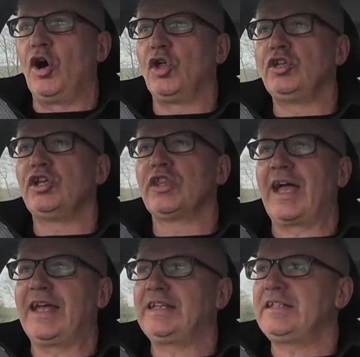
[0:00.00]
On the other
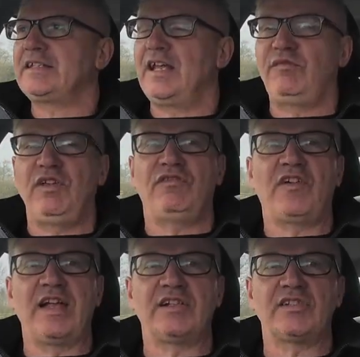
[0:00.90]
hand, if he
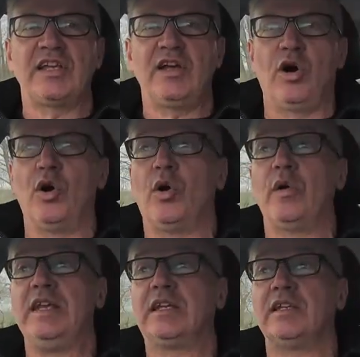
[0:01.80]
fails it,
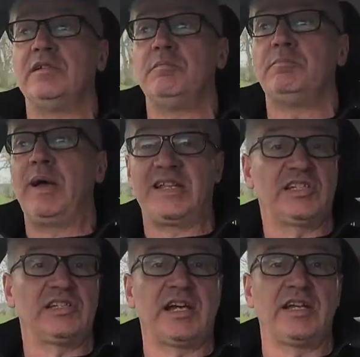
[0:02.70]
or he can
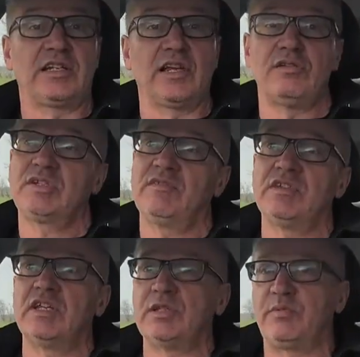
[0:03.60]
better diagnose,
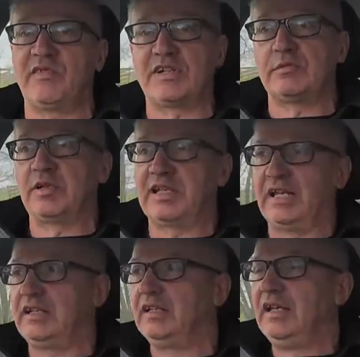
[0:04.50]
given that he's a professional
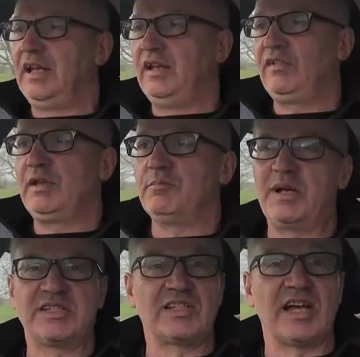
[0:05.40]
mechanic, if he can
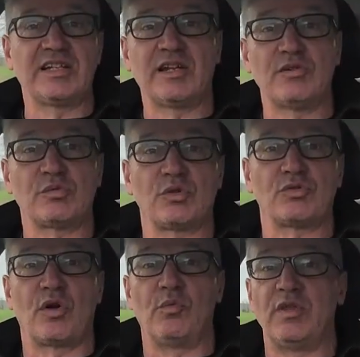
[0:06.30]
better diagnose
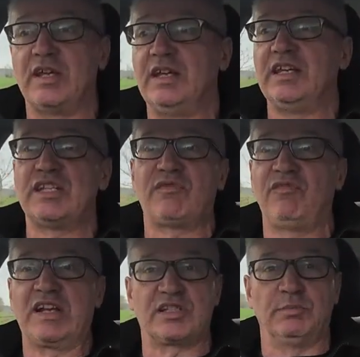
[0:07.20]
what's wrong with it and it's
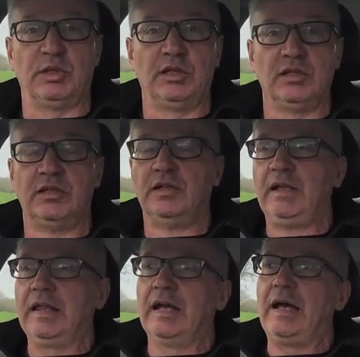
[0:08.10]
fixable,
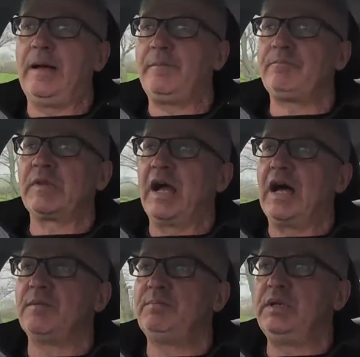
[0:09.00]

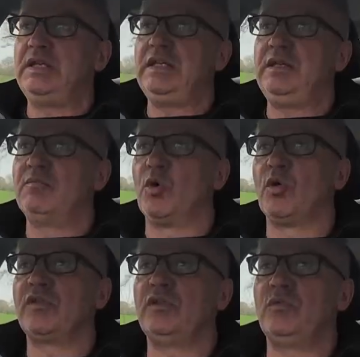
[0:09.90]
I'd be
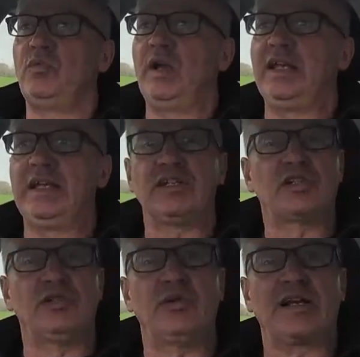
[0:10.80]
more than willing
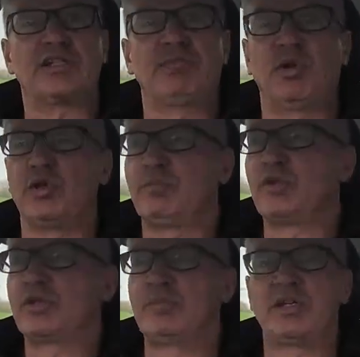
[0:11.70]
to explore the
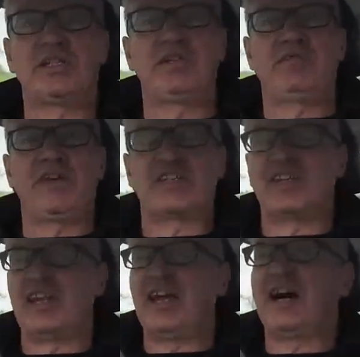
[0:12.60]
possibility of
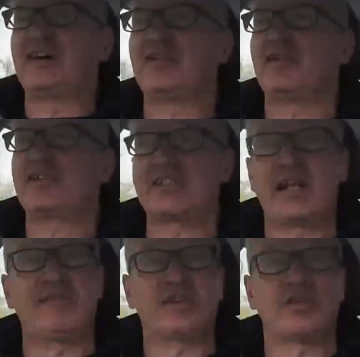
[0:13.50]
fixing it, either
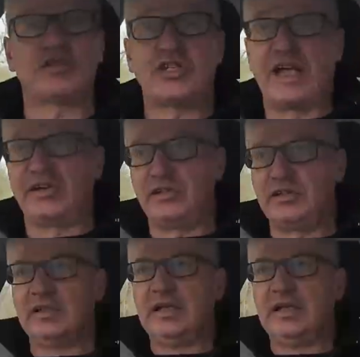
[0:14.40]
ourselves on the channel,